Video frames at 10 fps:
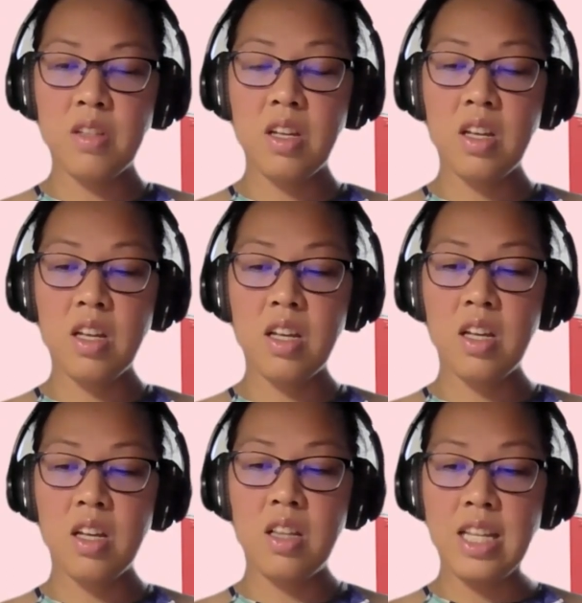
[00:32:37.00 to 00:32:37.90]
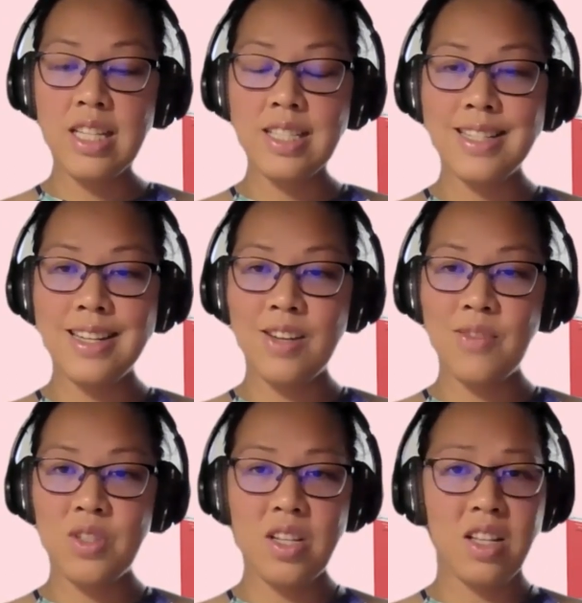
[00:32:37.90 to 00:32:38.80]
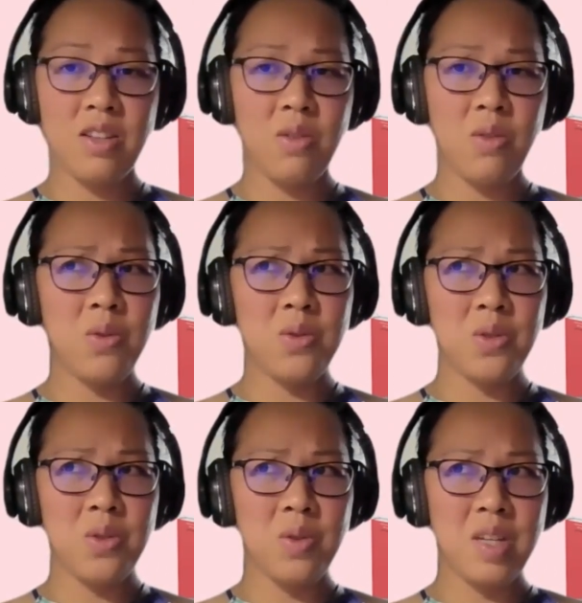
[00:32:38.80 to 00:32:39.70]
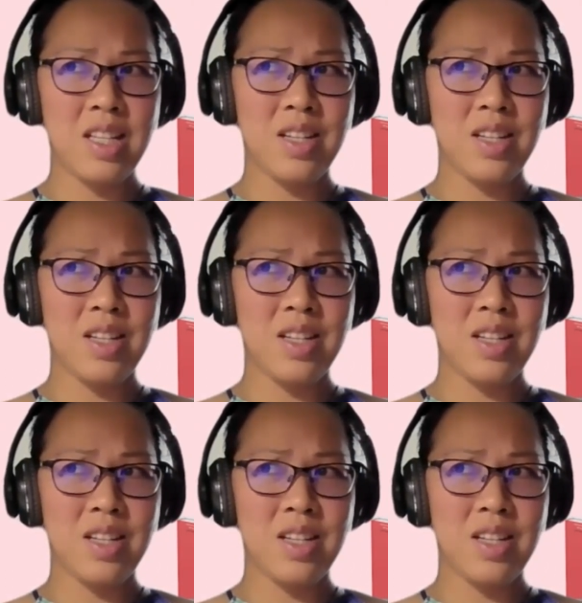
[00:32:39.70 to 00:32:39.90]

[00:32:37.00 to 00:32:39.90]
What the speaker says: links that I've sent also in